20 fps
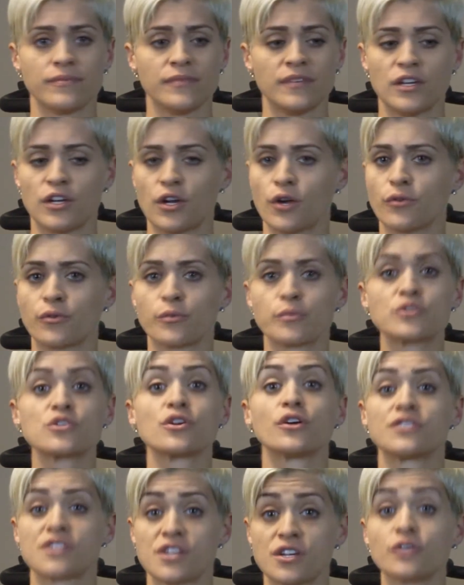you know, the
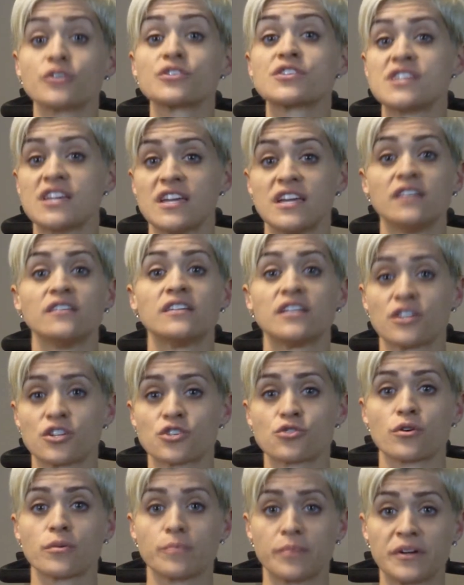results that you'll see in a
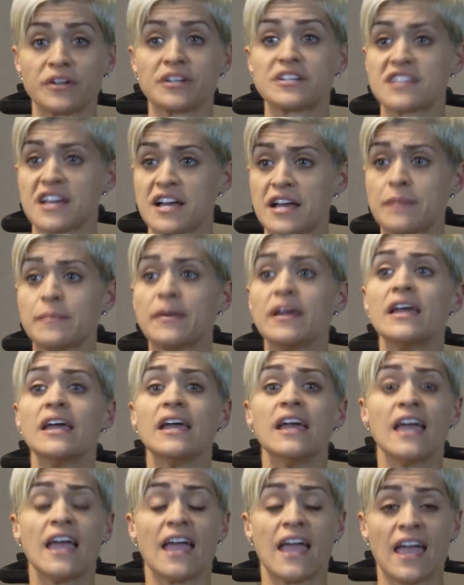short period of time."
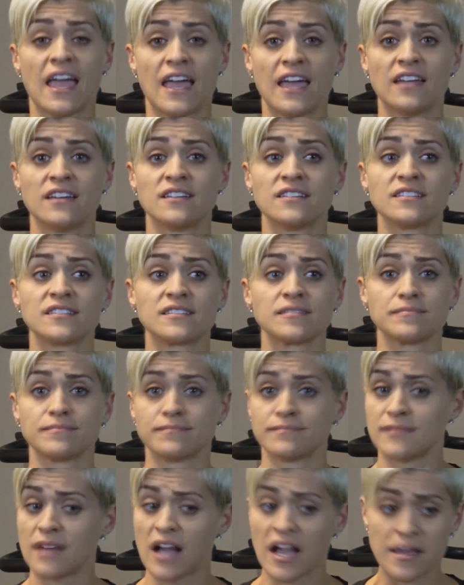And
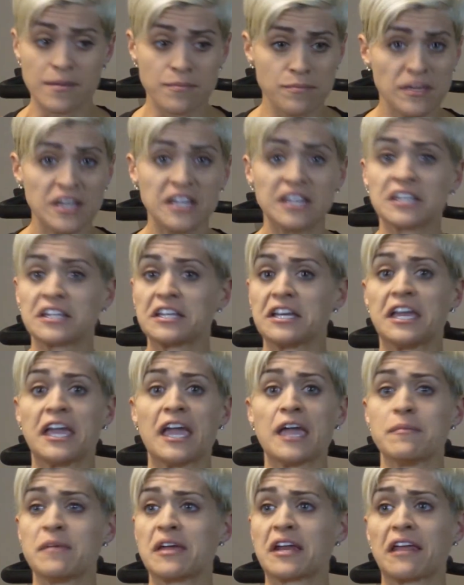I immediately
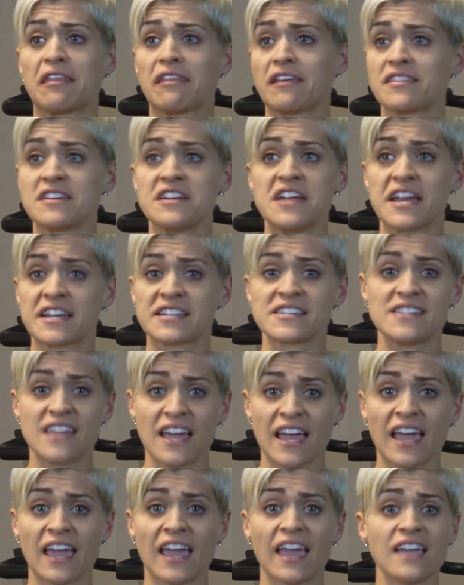came in. I think the next
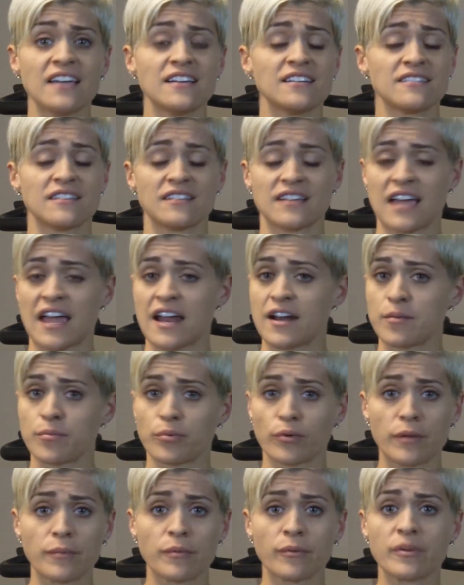day, had an
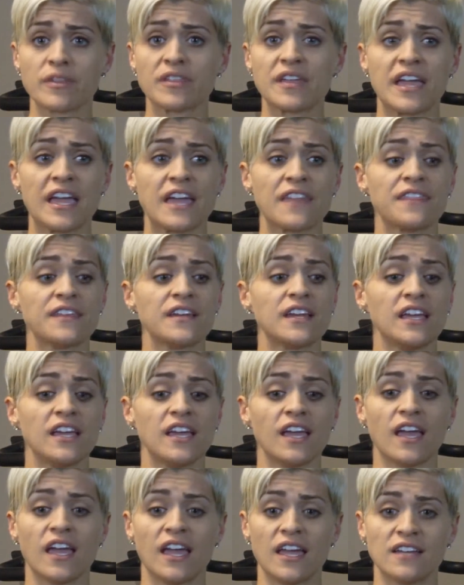appointment with
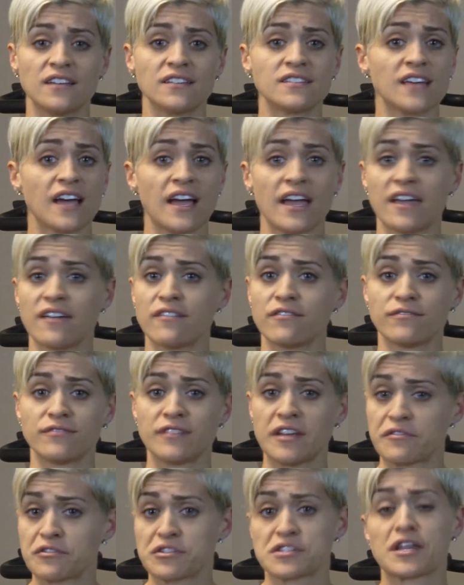Anthony, and I have
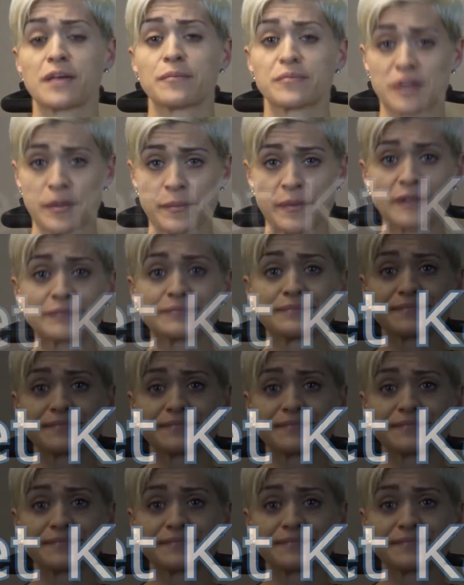never stopped coming.